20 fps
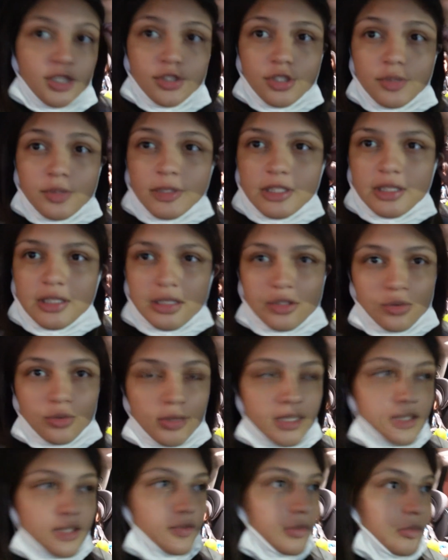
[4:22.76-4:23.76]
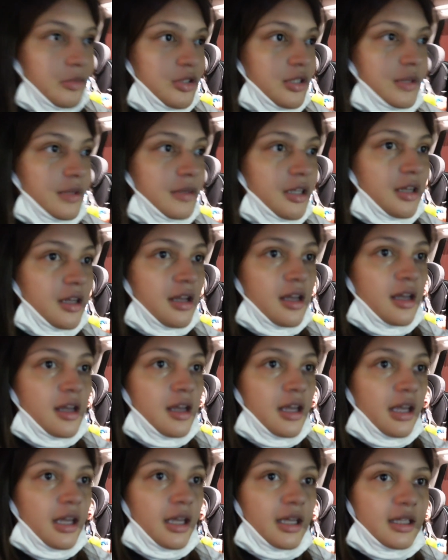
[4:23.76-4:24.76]
she's been sick twice from her stomach,
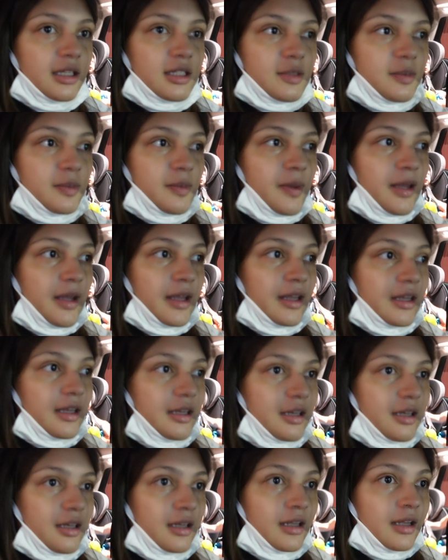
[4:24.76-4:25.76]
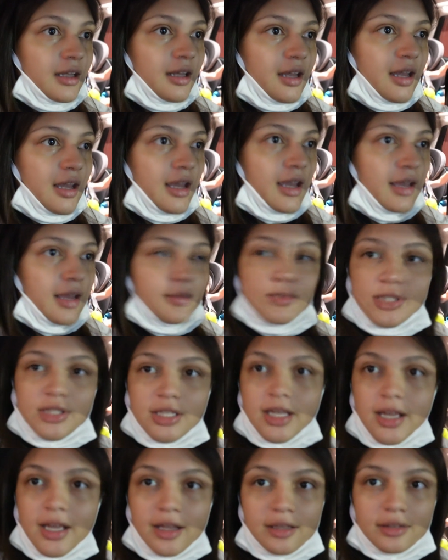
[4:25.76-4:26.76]
like it's been empty.
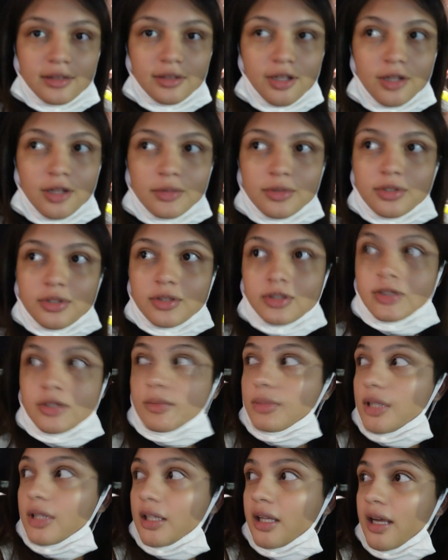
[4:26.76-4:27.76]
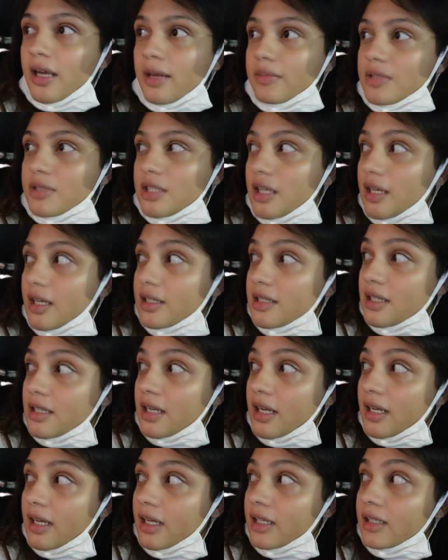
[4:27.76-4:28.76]
Yeah, almost completely empty. And
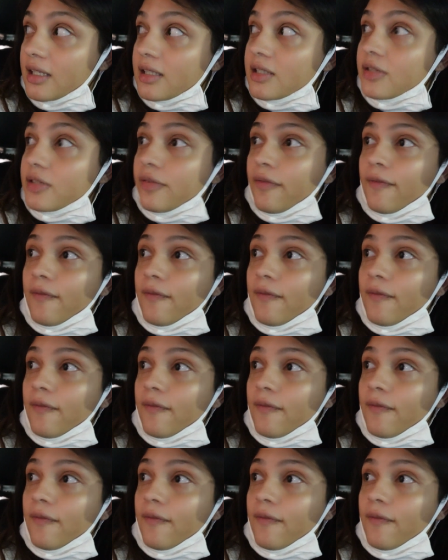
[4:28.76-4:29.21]
today it is